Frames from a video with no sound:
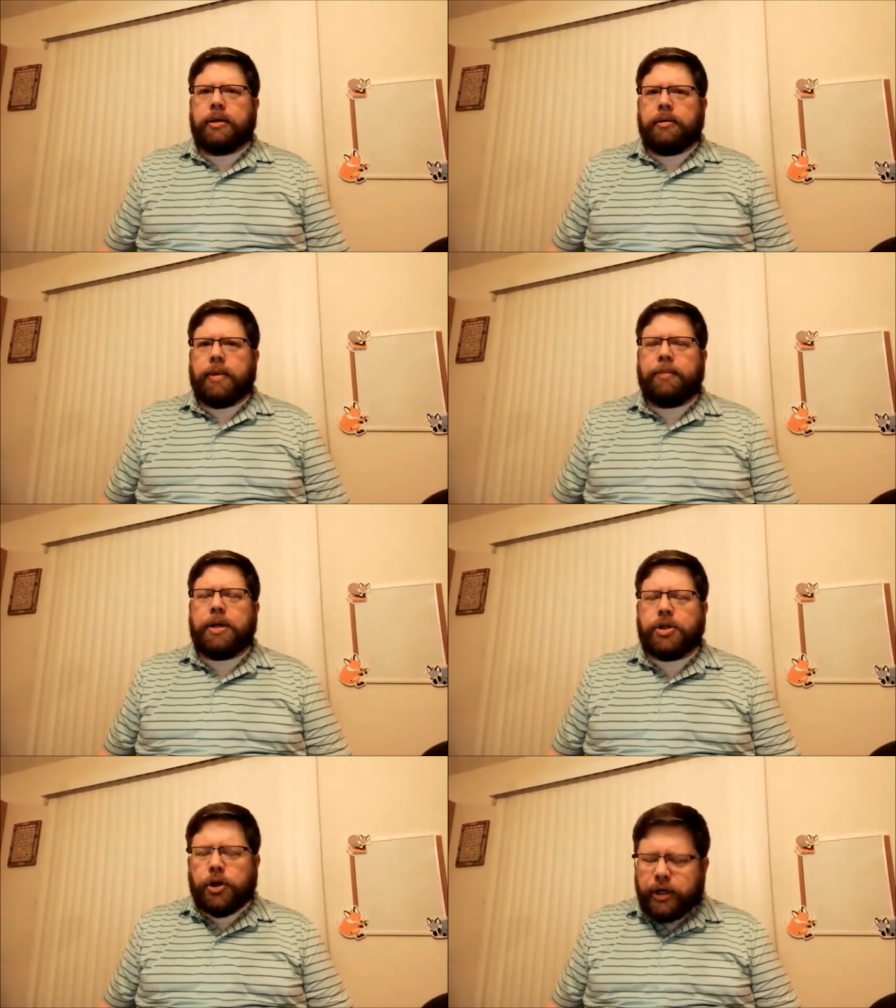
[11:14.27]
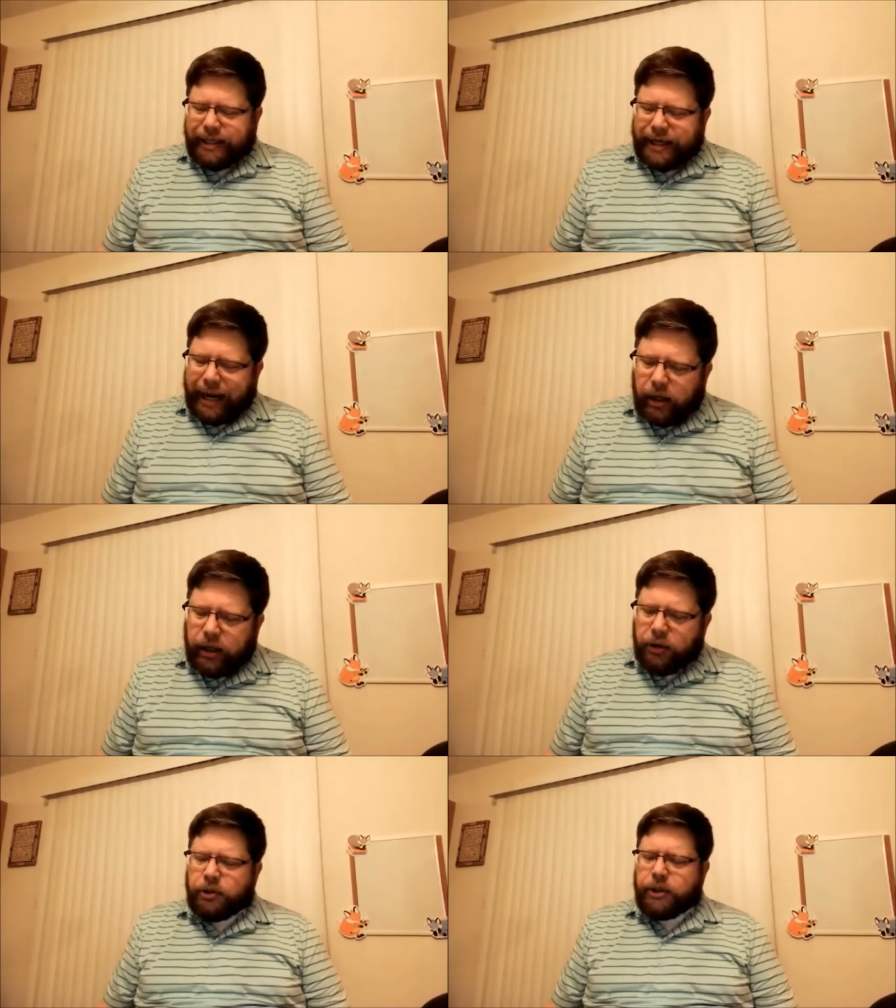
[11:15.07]
and be sure to stay
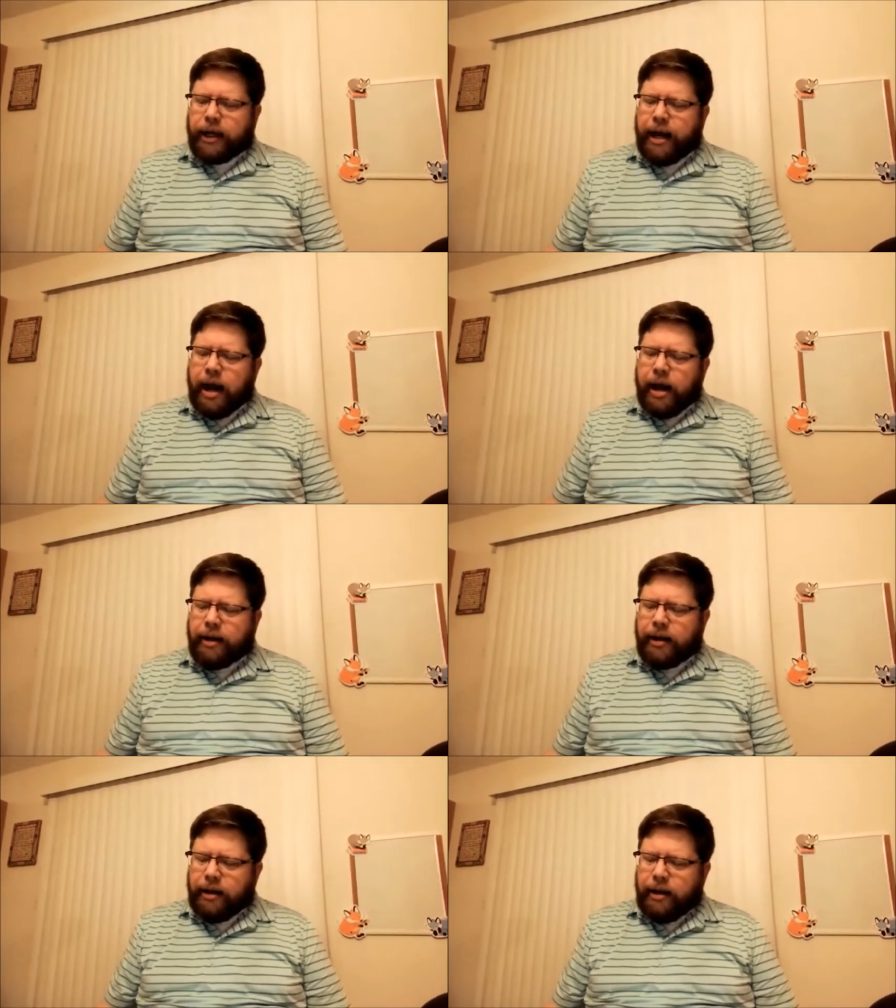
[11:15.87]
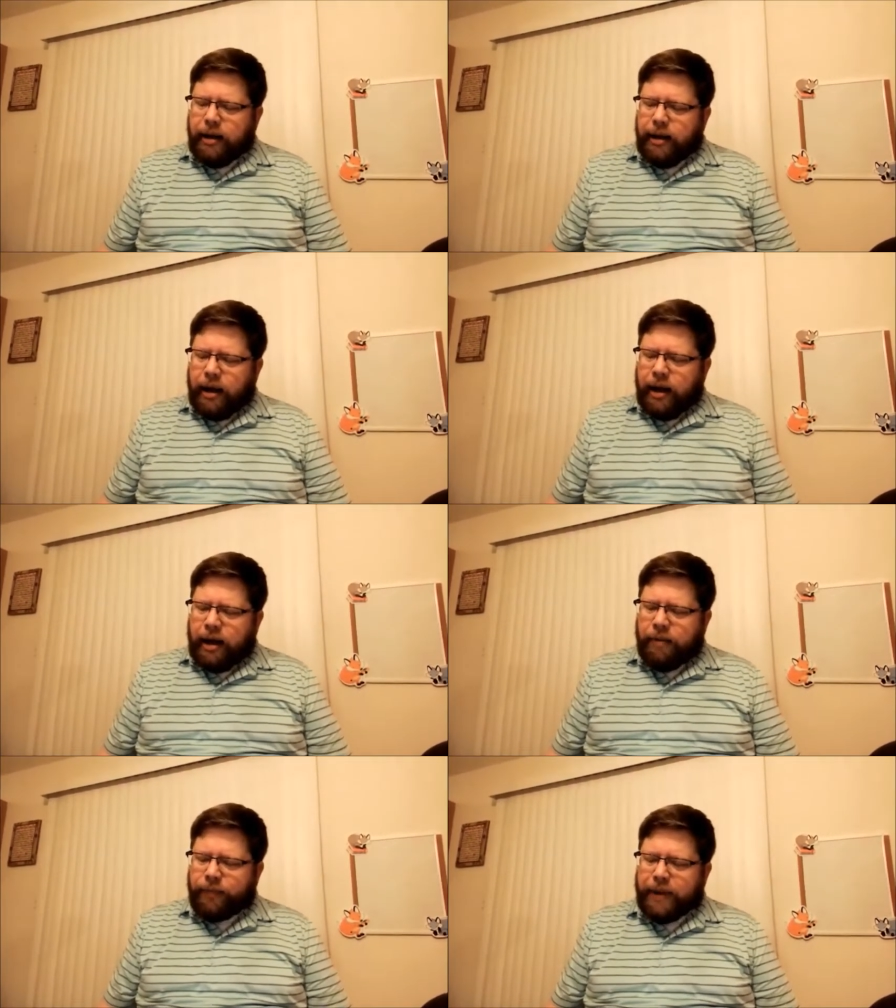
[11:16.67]
close to god
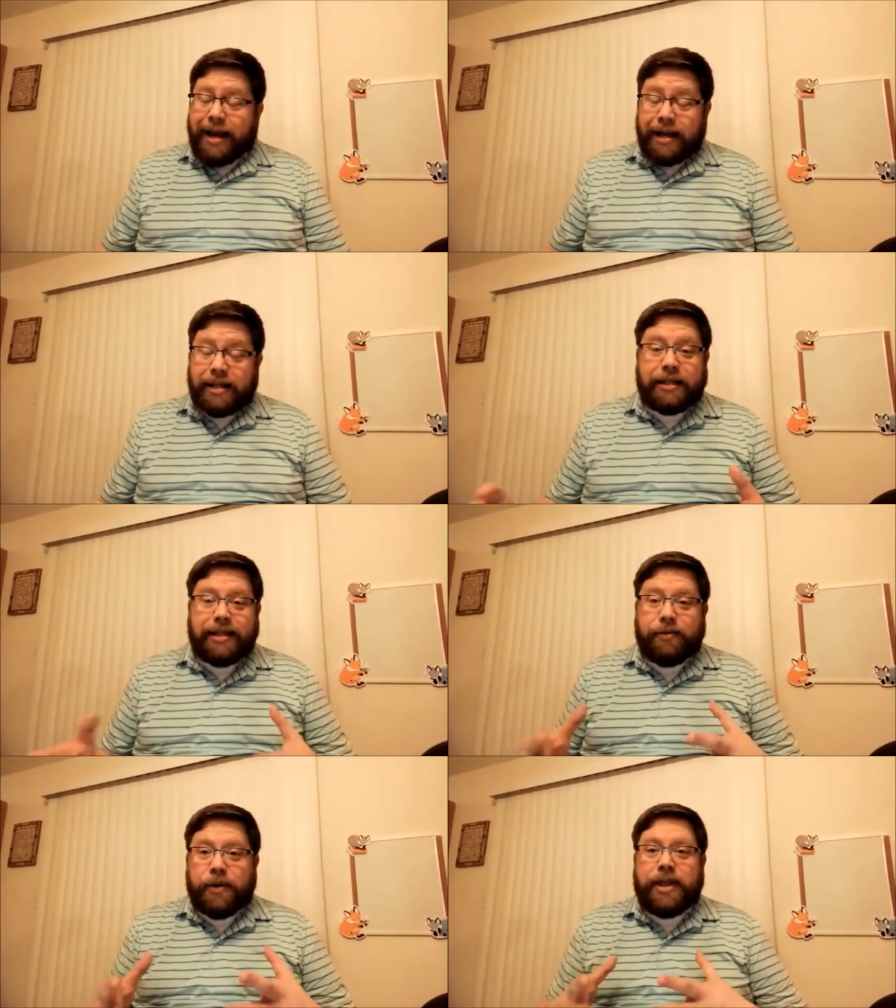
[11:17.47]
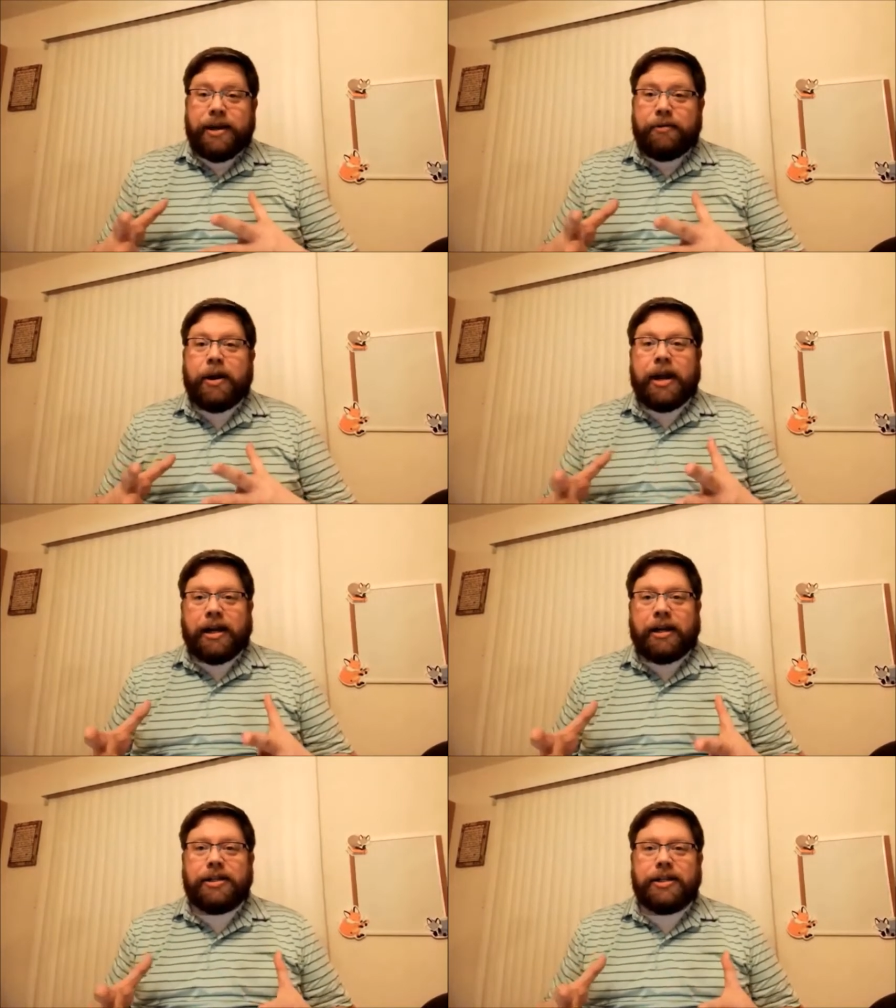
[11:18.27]
um, that is within
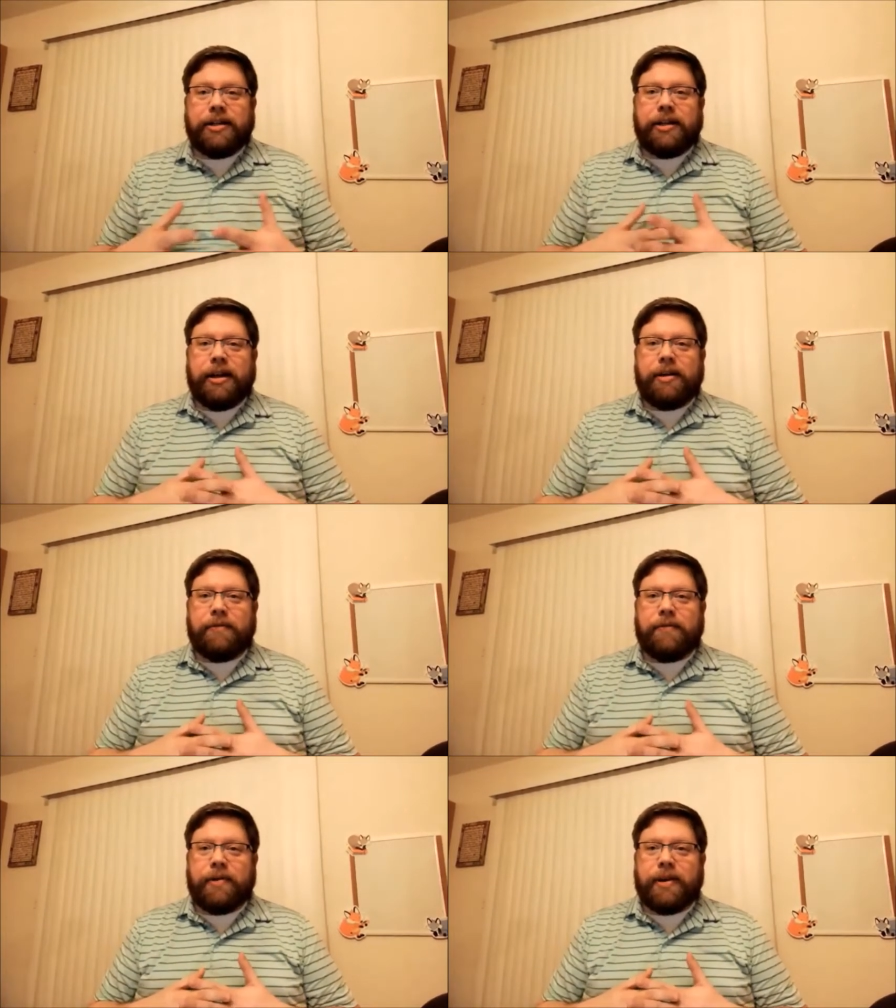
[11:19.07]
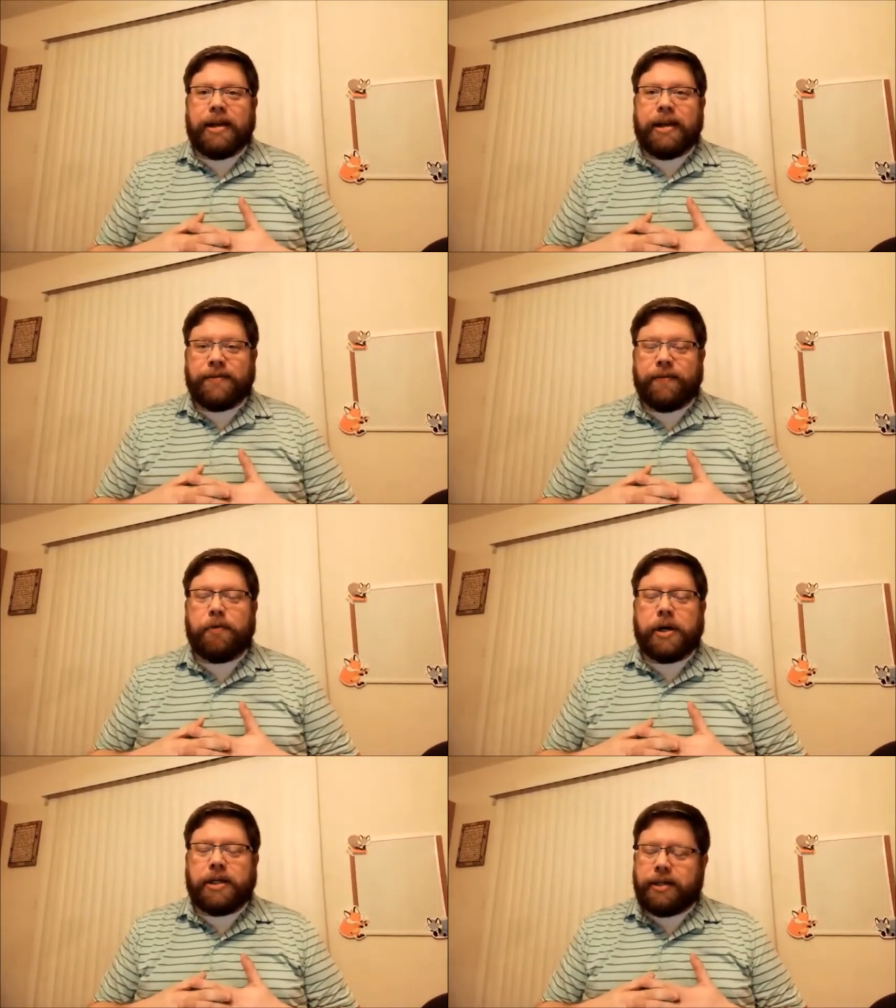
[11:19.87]
range of his
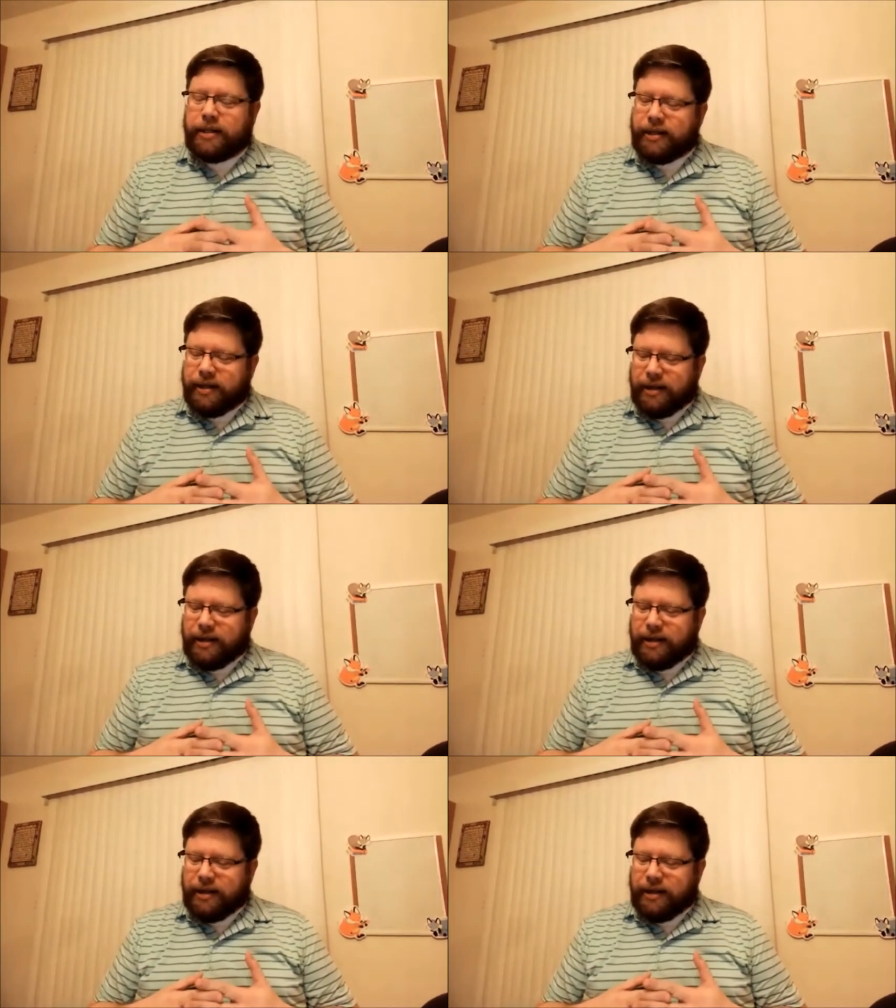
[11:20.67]
voice